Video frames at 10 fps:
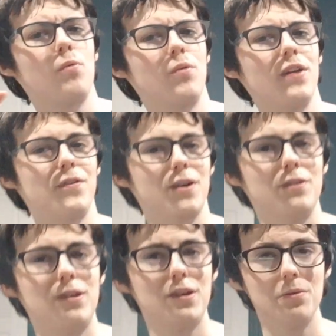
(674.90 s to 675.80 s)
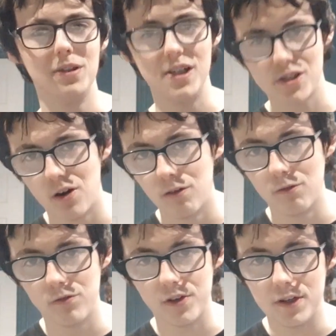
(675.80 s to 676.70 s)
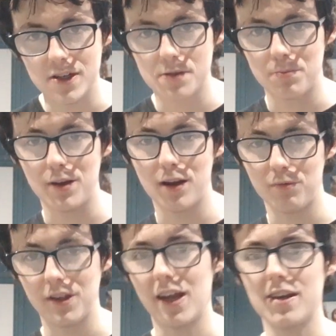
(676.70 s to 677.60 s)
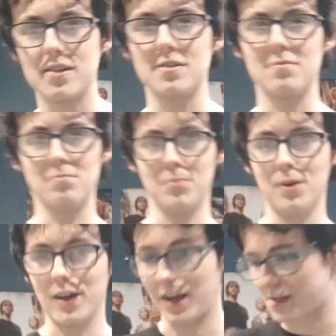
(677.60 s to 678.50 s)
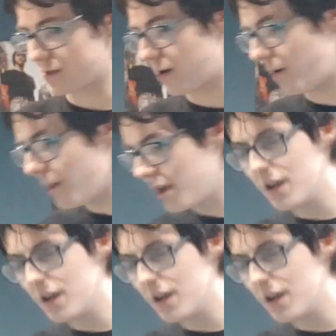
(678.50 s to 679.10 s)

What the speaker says: If I could do a dissolve and disappear with editing, but I guess not.